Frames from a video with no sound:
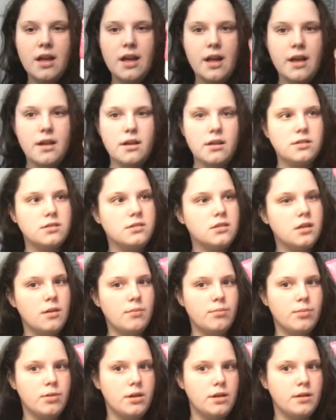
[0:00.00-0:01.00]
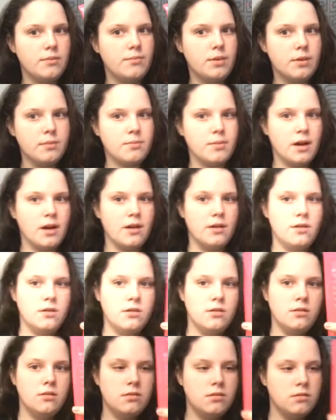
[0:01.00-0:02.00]
and it's a pretty big
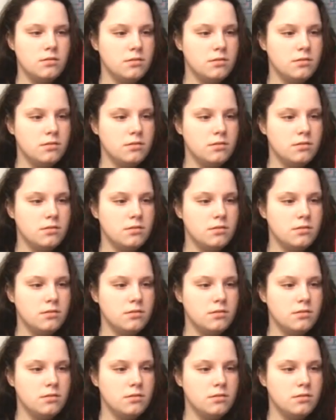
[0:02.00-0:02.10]
bottle.